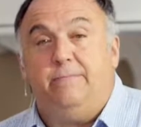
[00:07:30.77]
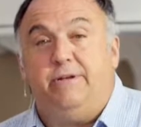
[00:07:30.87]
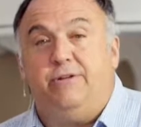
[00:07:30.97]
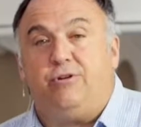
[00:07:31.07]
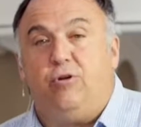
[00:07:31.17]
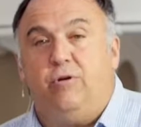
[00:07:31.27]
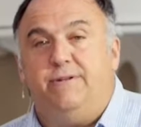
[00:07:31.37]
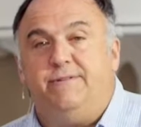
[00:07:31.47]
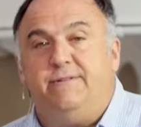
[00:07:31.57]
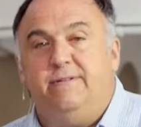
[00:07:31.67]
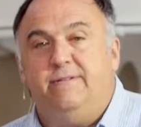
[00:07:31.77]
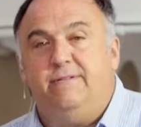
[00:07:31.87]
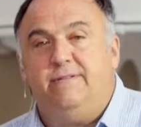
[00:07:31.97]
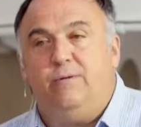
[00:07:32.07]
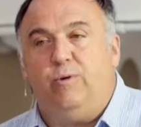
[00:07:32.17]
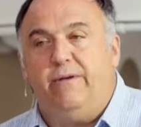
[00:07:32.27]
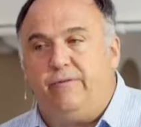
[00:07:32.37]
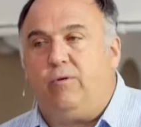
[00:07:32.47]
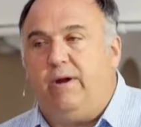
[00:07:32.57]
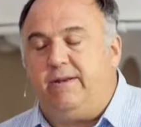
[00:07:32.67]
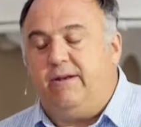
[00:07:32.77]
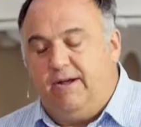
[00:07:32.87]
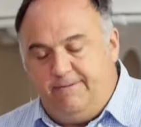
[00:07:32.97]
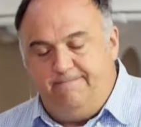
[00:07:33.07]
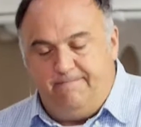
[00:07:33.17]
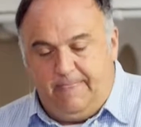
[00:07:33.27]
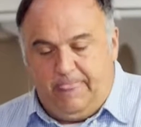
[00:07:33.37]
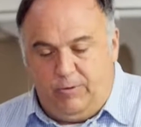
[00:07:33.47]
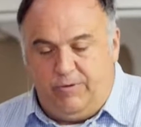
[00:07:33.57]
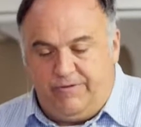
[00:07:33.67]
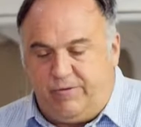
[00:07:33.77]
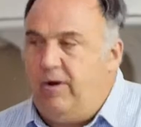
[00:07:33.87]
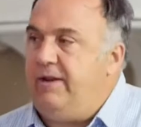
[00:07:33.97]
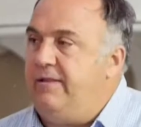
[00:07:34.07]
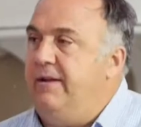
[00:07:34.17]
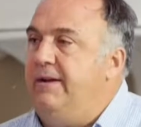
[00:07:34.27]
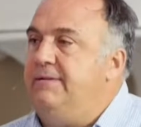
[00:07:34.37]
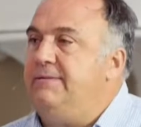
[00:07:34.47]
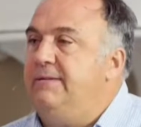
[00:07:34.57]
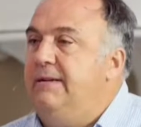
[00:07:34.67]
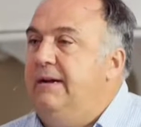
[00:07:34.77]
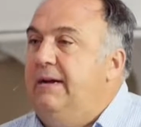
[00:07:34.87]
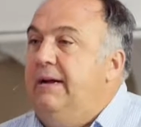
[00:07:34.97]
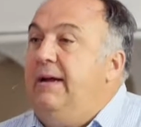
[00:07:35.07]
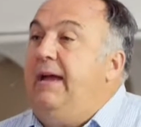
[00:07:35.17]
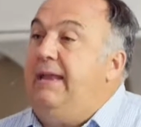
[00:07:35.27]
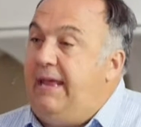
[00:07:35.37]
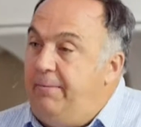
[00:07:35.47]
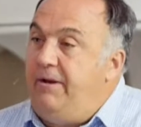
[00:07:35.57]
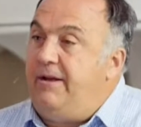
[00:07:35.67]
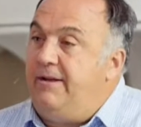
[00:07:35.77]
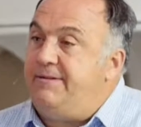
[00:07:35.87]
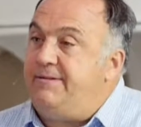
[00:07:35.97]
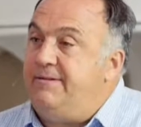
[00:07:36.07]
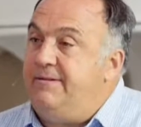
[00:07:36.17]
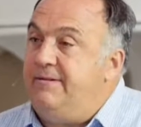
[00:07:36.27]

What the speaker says: be encouraged that we have a great God who does great things, enabling us,